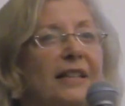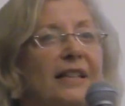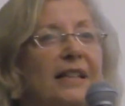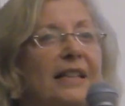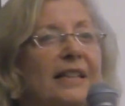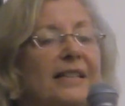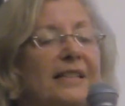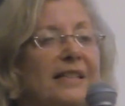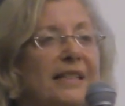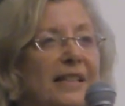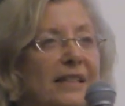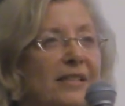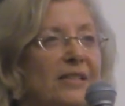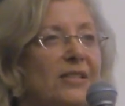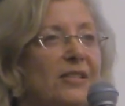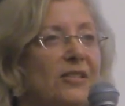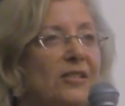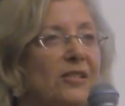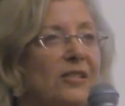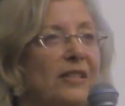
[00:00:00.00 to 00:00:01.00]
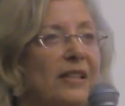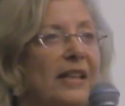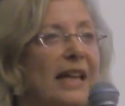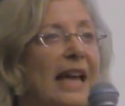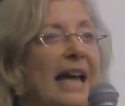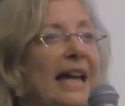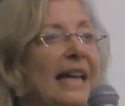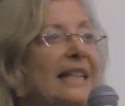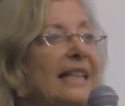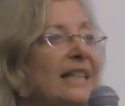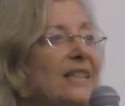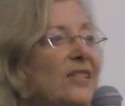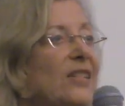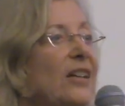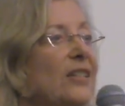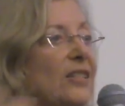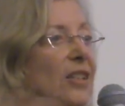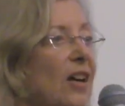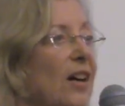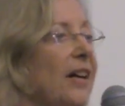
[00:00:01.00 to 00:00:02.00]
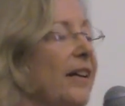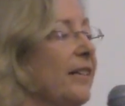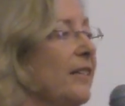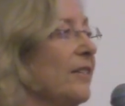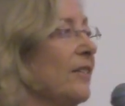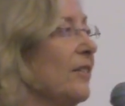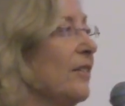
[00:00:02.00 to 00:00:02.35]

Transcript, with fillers: exists, yes, and it's online.